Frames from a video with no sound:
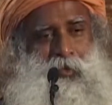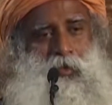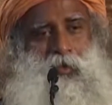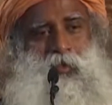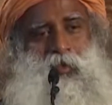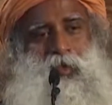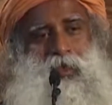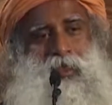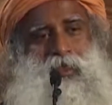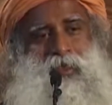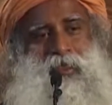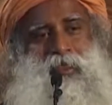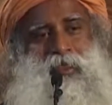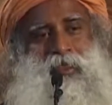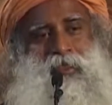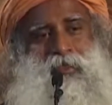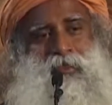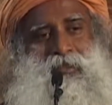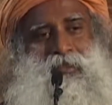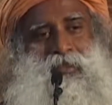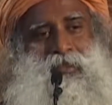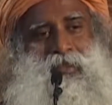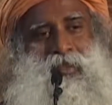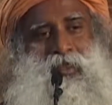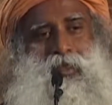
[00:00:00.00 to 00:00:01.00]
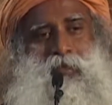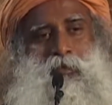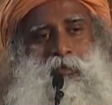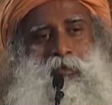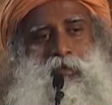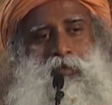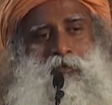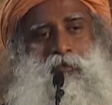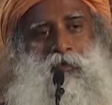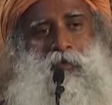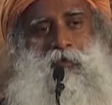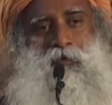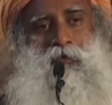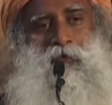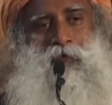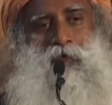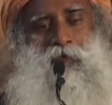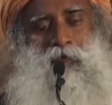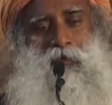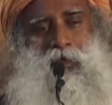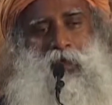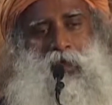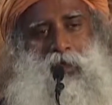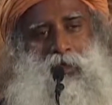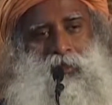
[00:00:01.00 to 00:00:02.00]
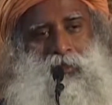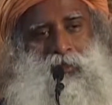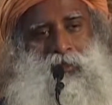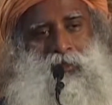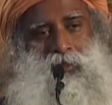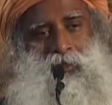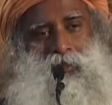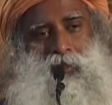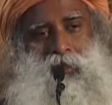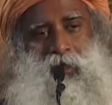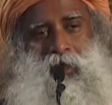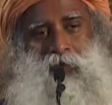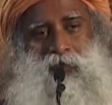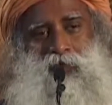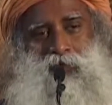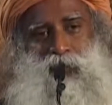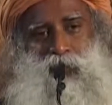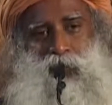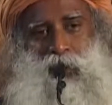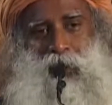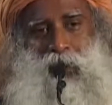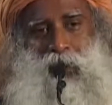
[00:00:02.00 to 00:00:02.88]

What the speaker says: only this in-between few days you have to